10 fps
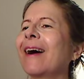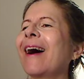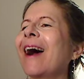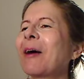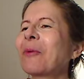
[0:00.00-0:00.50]

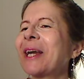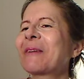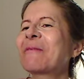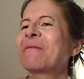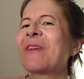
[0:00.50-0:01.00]
Ah, what
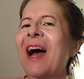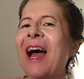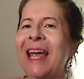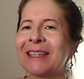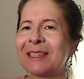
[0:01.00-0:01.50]
a
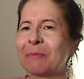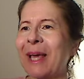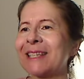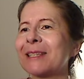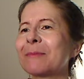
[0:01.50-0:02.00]
fine
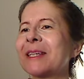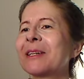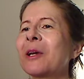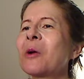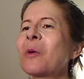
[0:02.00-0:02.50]

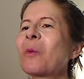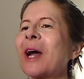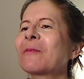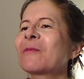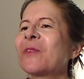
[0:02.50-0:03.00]
specimen!
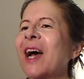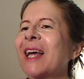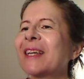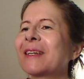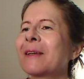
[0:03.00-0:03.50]
What
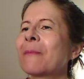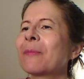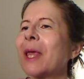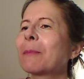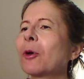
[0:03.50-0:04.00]
fun!
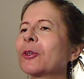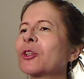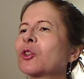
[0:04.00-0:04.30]
They pulled a